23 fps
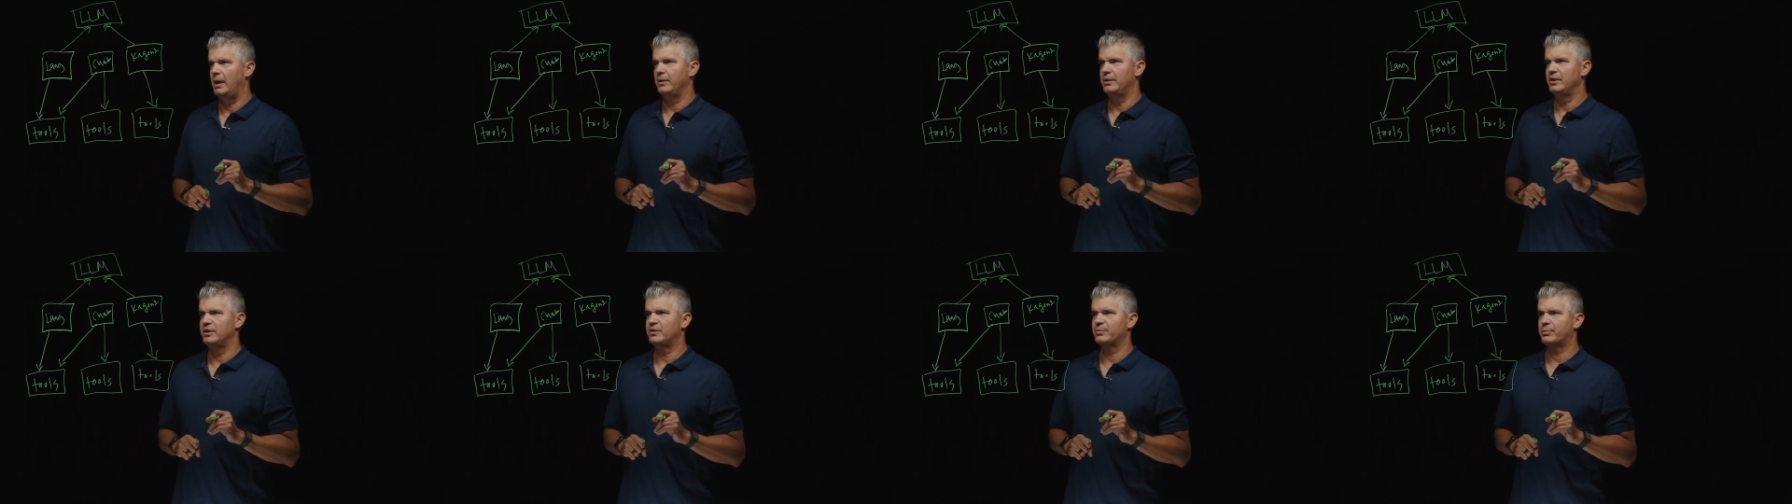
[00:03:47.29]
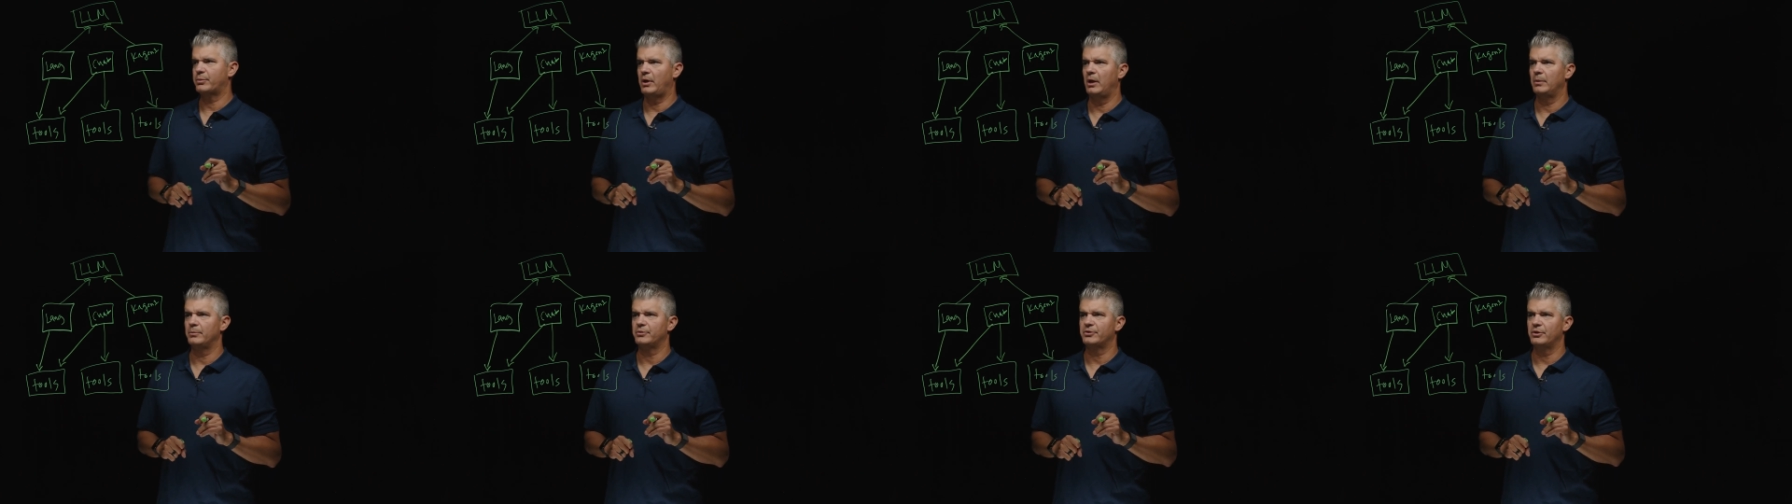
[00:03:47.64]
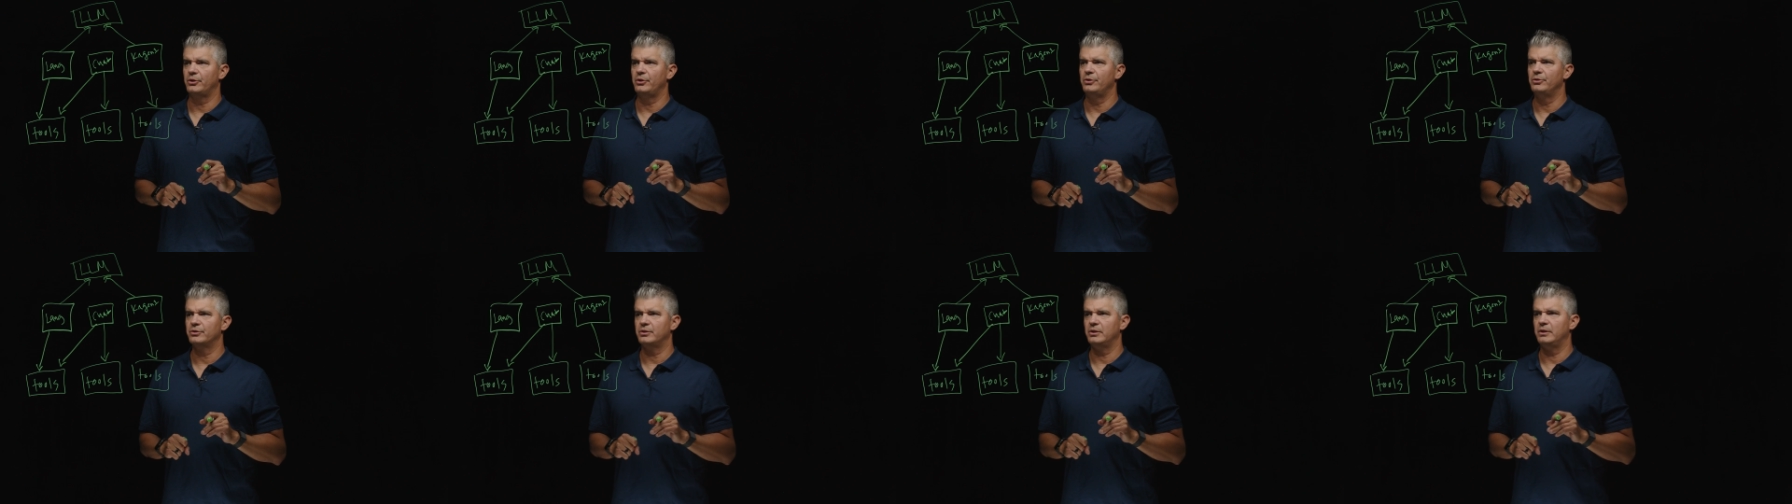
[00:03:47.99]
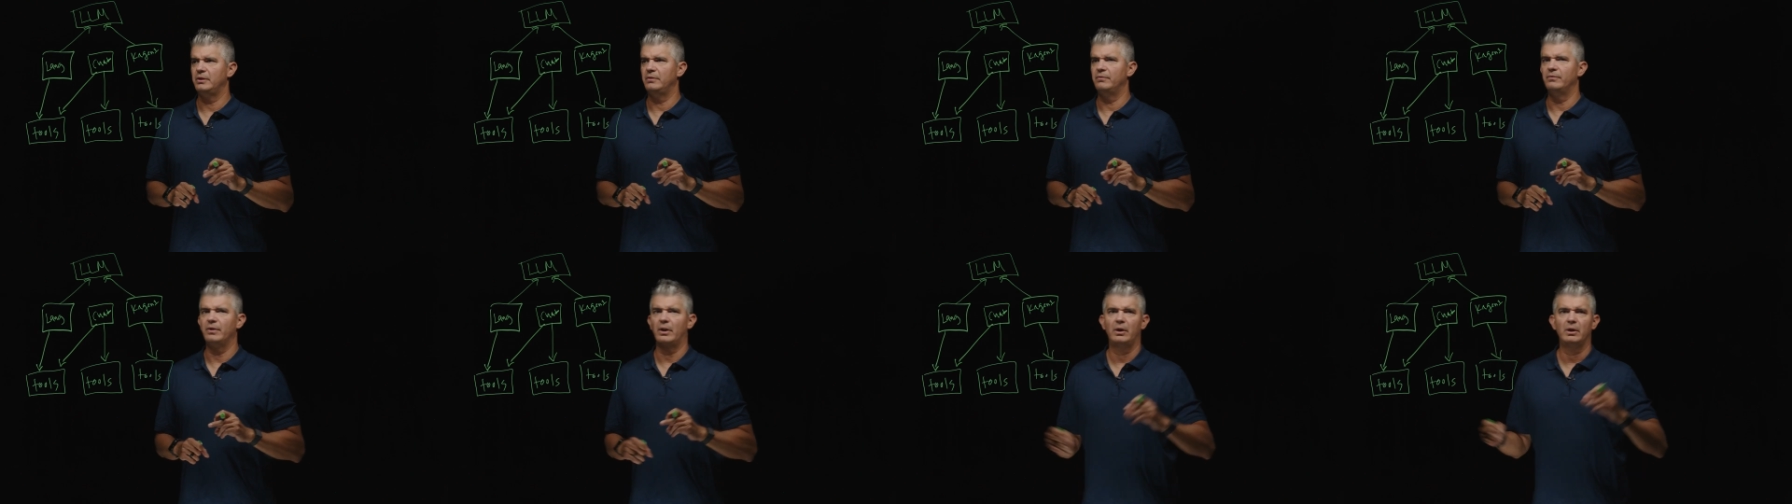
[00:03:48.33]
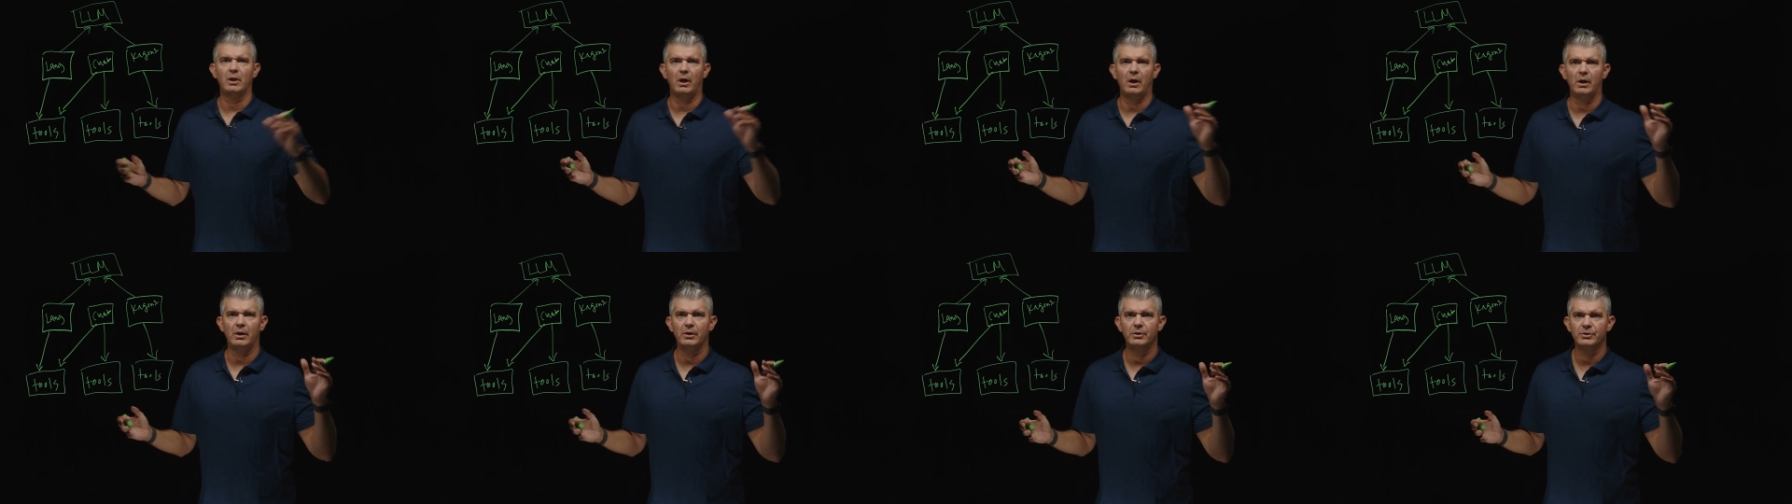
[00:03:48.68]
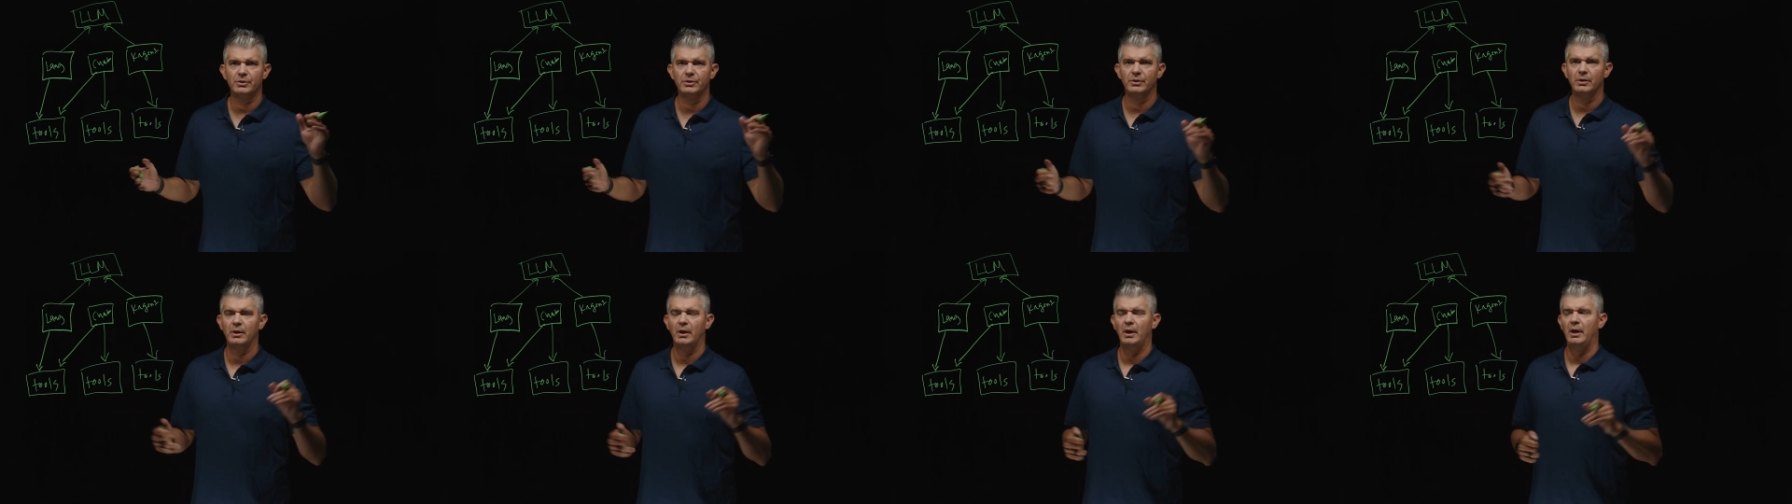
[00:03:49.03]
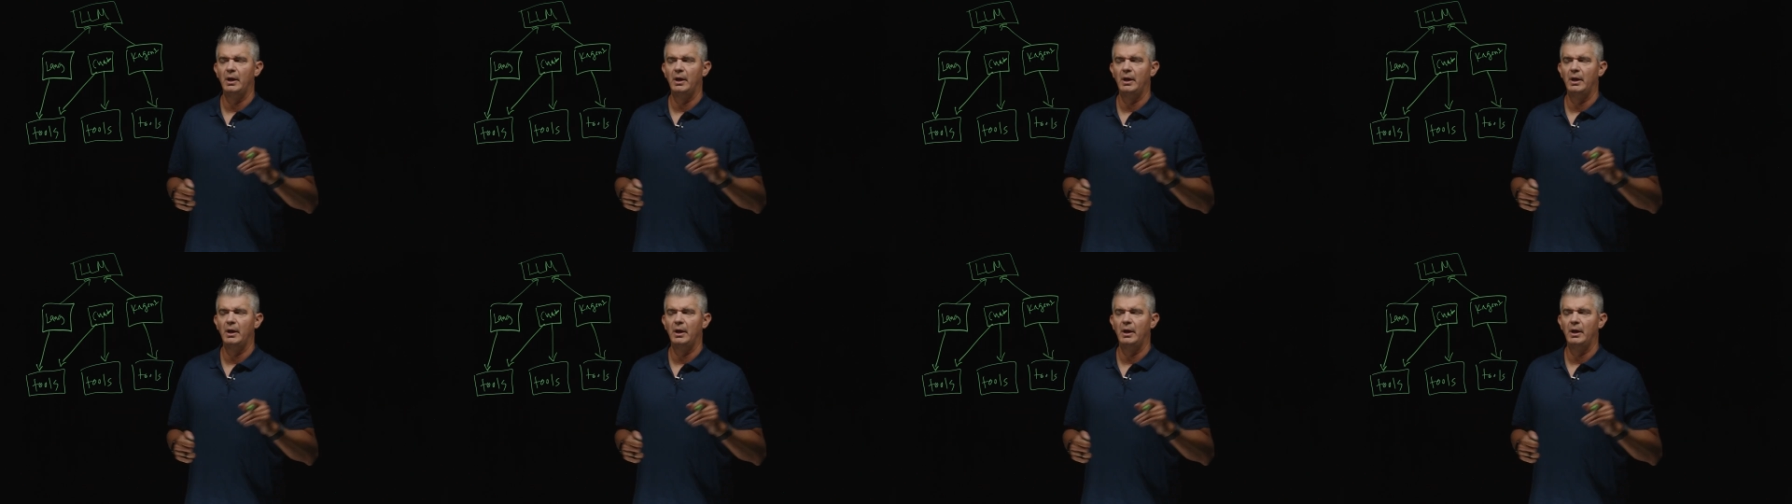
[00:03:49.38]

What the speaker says: These prompts are usually very large.